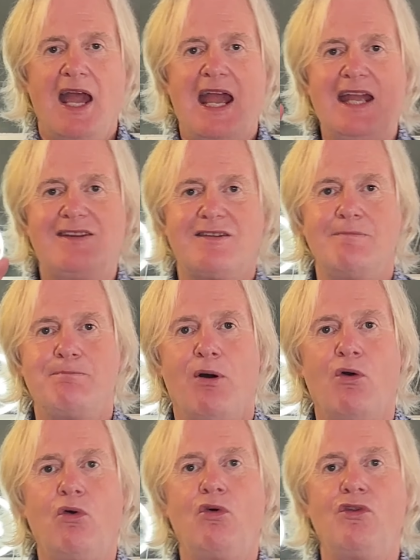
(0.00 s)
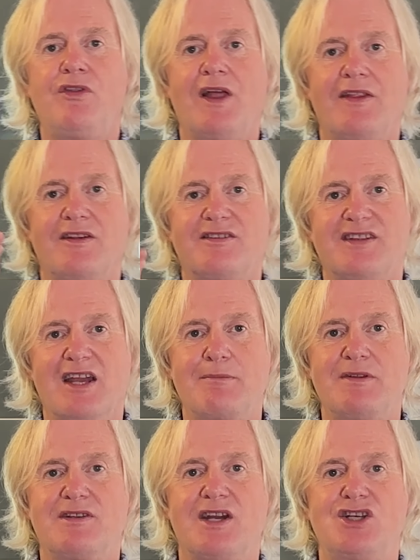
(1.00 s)
It's important that the
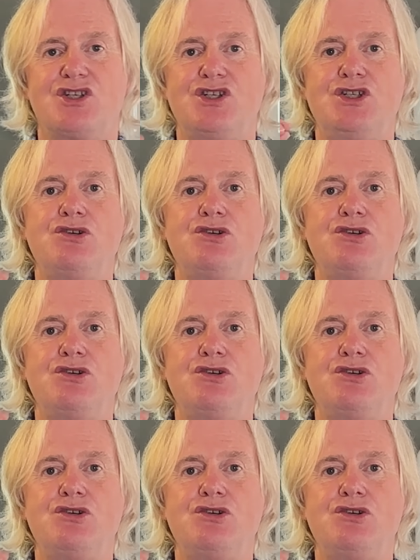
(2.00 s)
segmentation